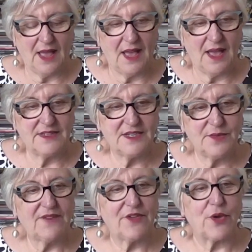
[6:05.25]
And here
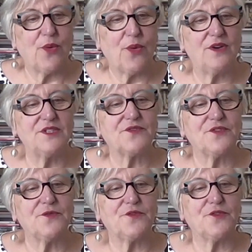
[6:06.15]
we have a quote
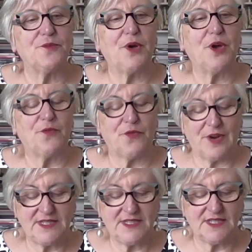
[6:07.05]
from Pope
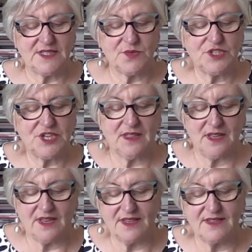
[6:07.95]
Francis, which I
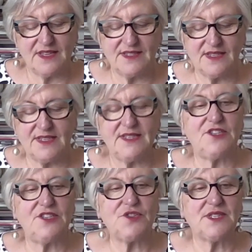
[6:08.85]
think is an
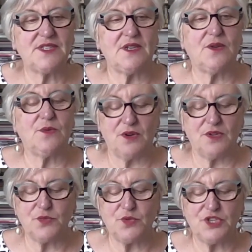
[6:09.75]
interesting
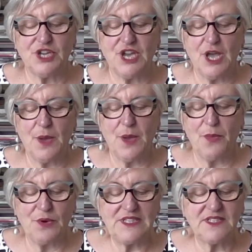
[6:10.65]
quote, which
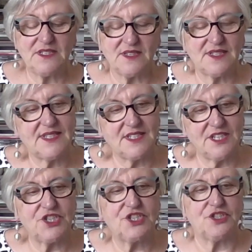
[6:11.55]
points to the
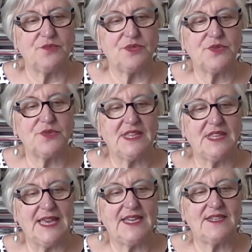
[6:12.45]
distinction between the
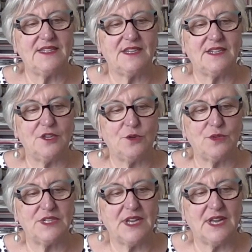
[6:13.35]
laity and the
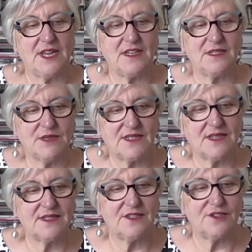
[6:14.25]
ordained. But as
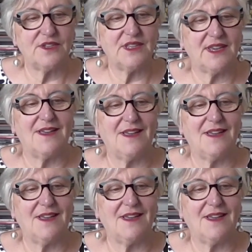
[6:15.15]
I said earlier,